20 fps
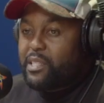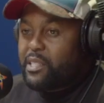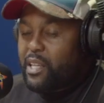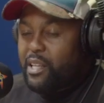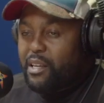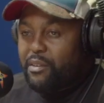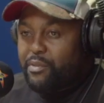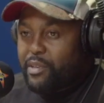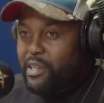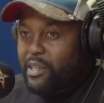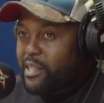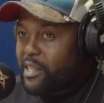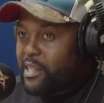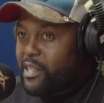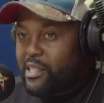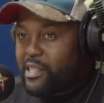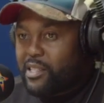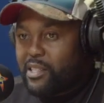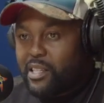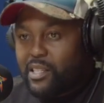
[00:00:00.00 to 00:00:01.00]
in South Africa, eh.
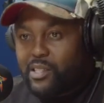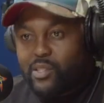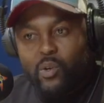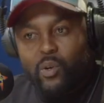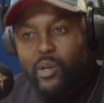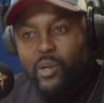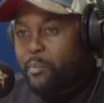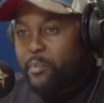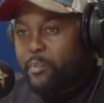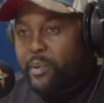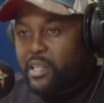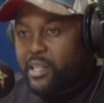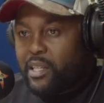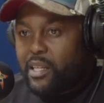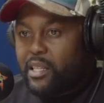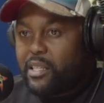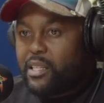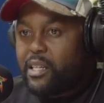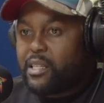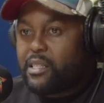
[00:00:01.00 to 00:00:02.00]
there's there's no company
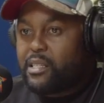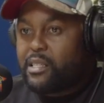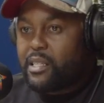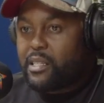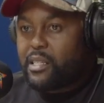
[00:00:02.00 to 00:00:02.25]
that does